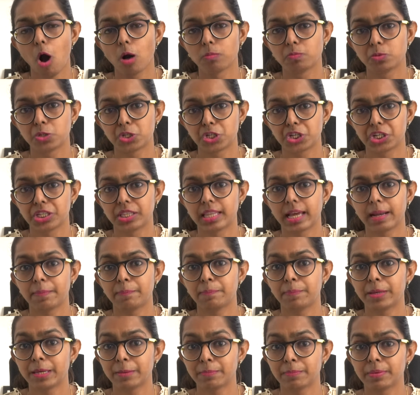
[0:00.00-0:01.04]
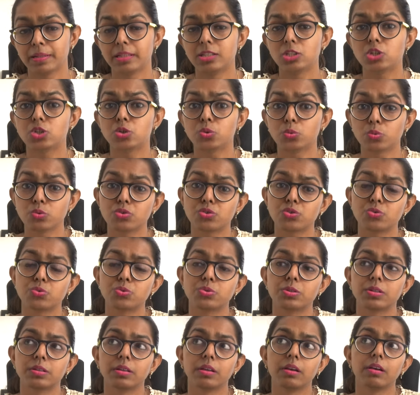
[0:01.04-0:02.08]
option that people choose
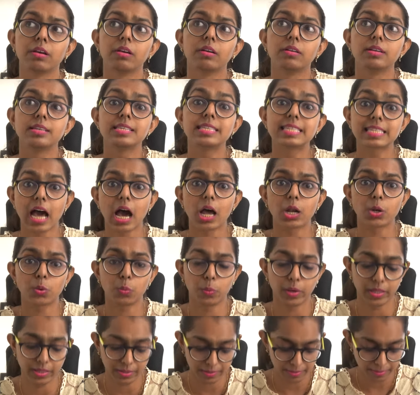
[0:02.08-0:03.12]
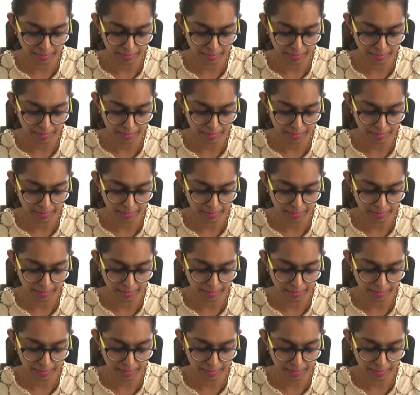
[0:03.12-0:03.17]
to start with.